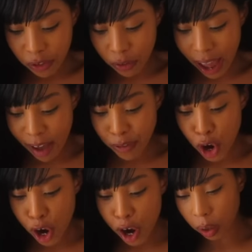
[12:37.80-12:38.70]

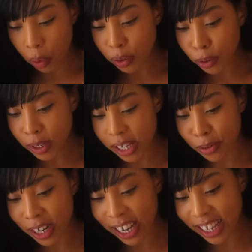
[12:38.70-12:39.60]
forever. Why do I always sing
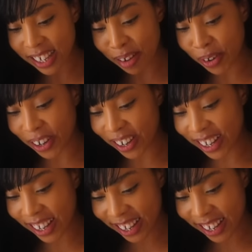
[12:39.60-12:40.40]
when I get to that part?